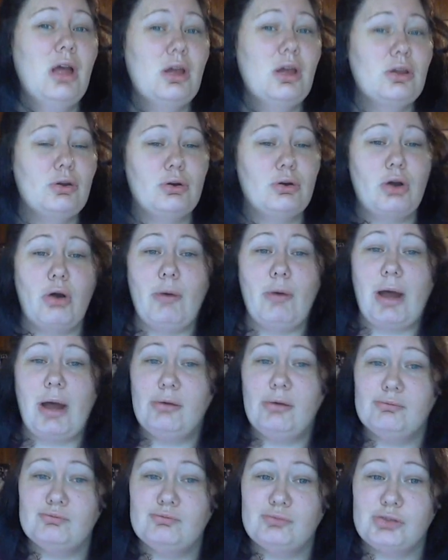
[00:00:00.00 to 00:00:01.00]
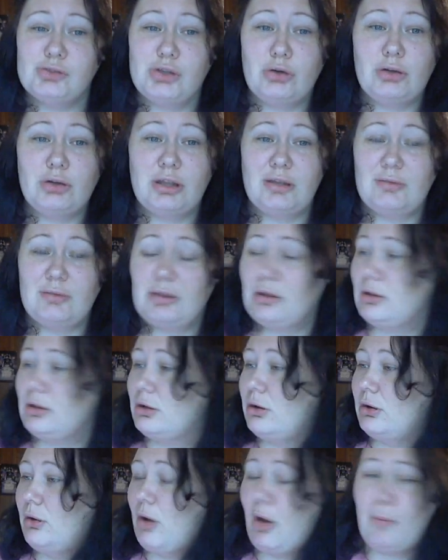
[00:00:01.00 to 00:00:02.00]
You'll go out, you'll give the
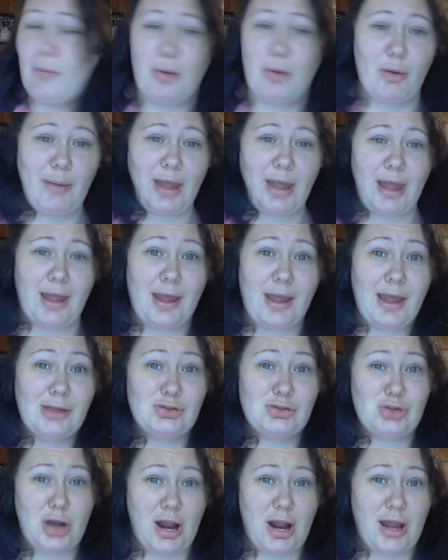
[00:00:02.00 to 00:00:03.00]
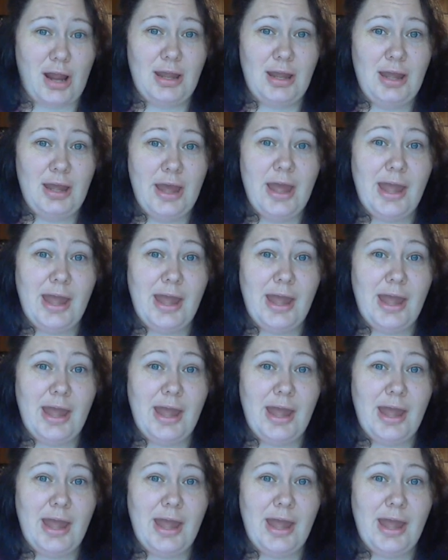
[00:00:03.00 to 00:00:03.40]
little Amope a try,